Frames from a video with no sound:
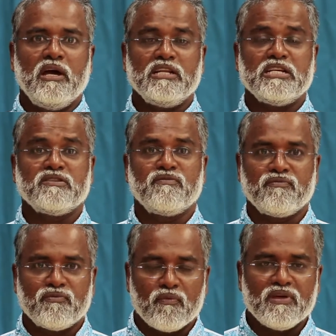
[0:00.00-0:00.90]
And it is
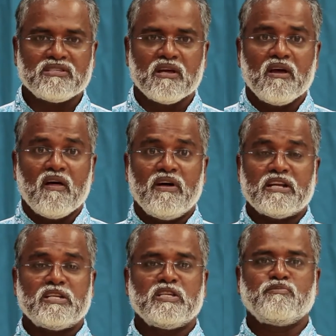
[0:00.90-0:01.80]
through this
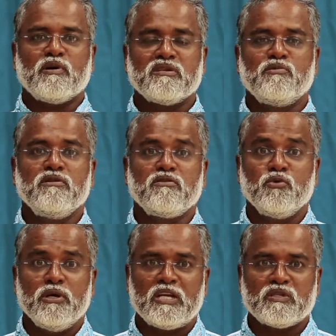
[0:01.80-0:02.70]
that it is possible
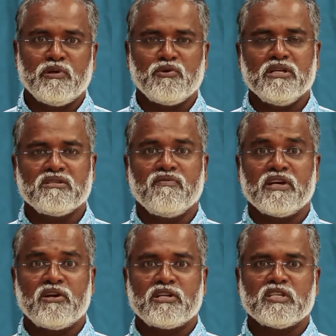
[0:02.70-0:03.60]
to experience the
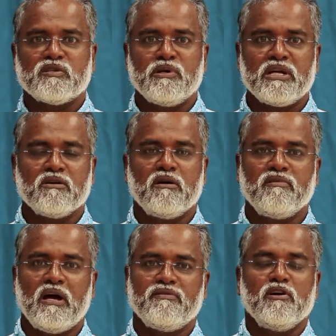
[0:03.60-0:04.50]
greatest miracle
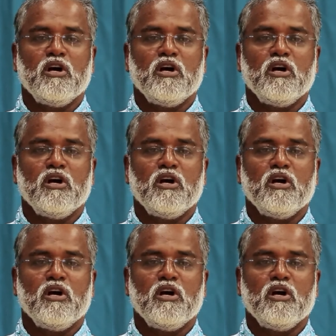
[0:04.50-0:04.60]
of life.